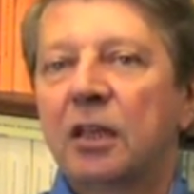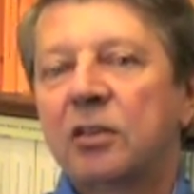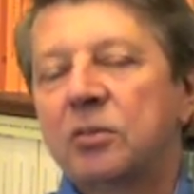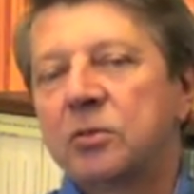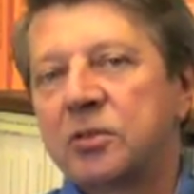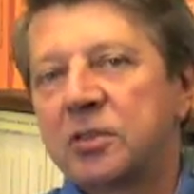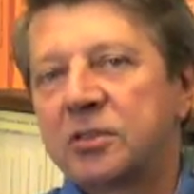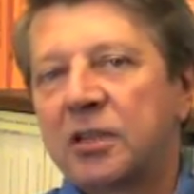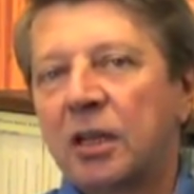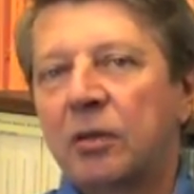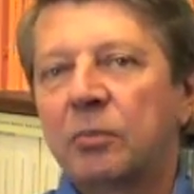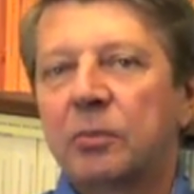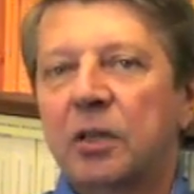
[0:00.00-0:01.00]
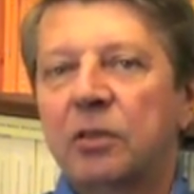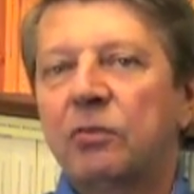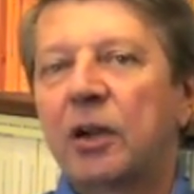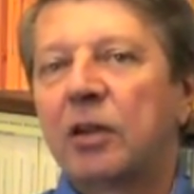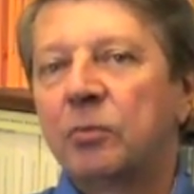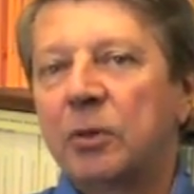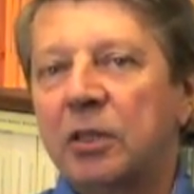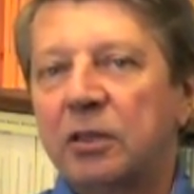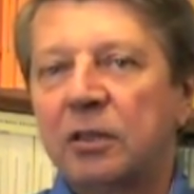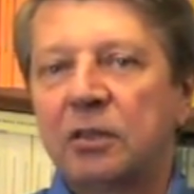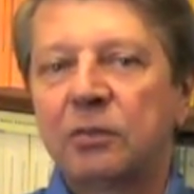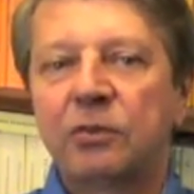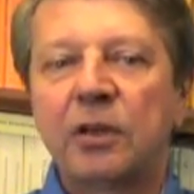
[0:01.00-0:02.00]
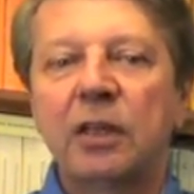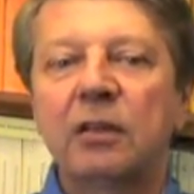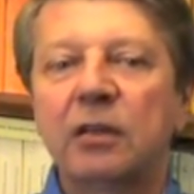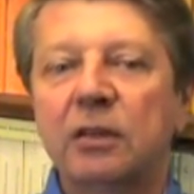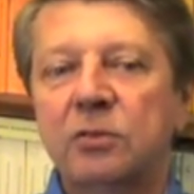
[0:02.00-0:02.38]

and using some environmentally friendly